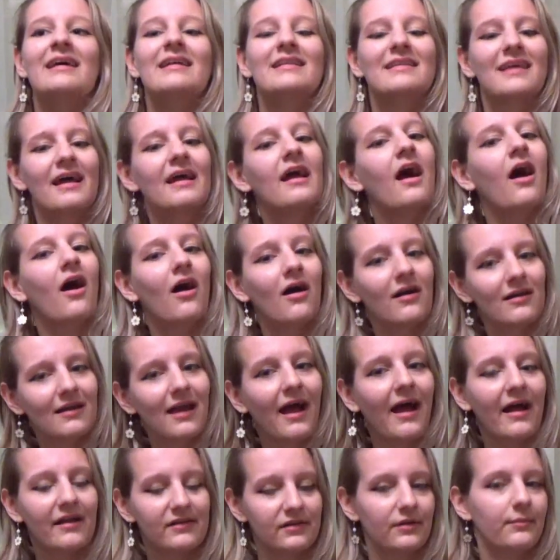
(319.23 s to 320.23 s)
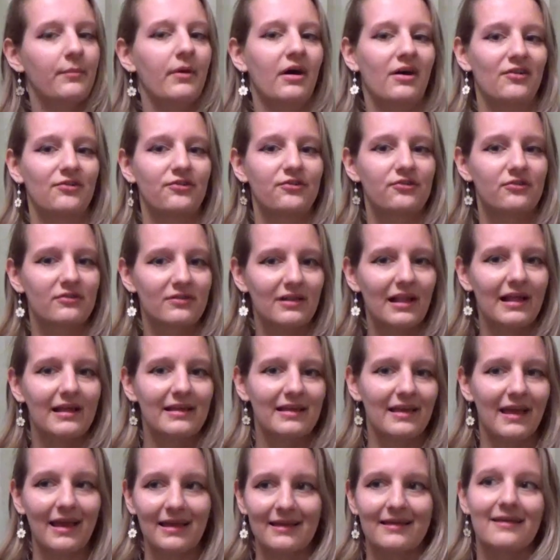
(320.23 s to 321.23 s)
they are kind of much.
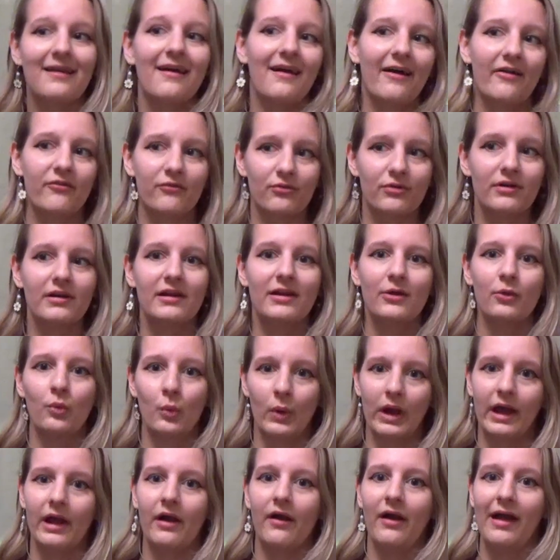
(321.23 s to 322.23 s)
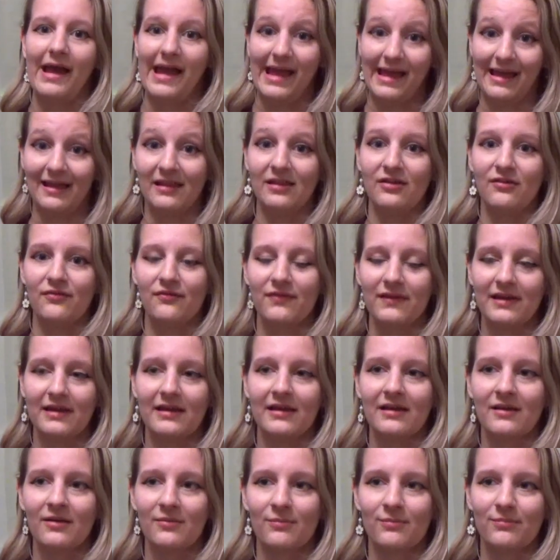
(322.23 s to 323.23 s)
Like I can't really wear
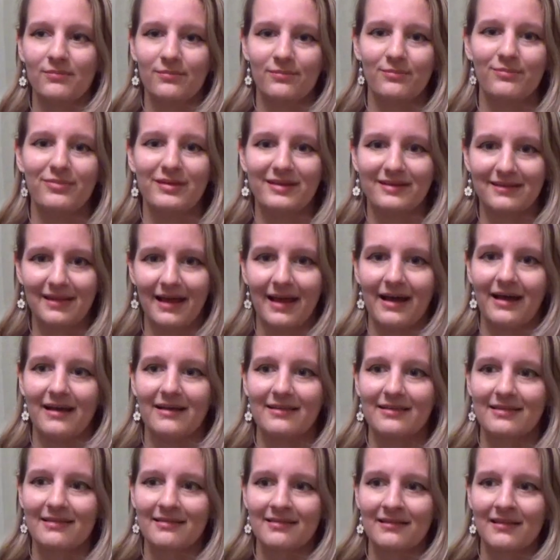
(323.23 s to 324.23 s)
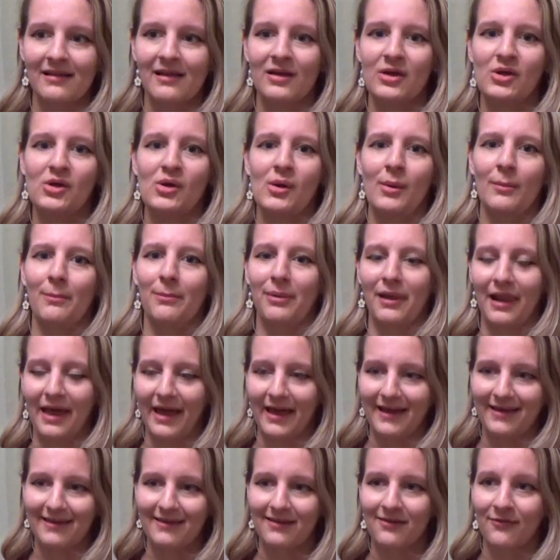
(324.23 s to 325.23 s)
anything besides
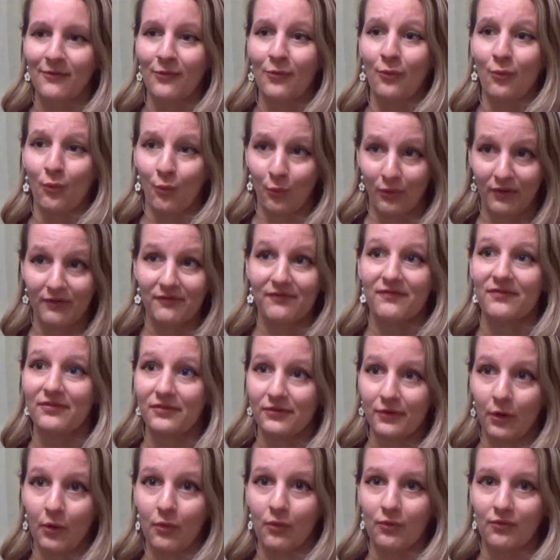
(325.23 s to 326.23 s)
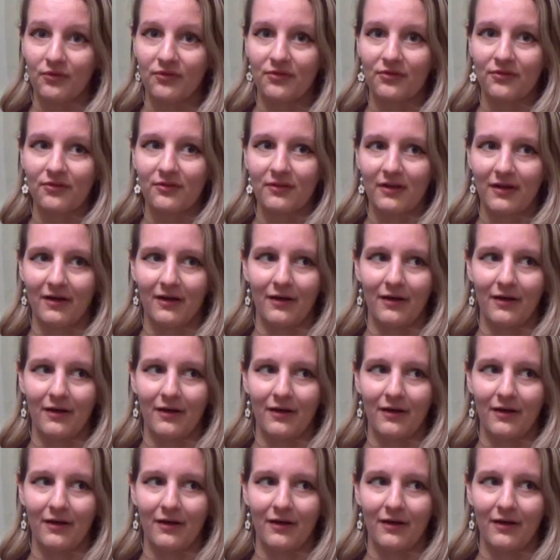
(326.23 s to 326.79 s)
black with those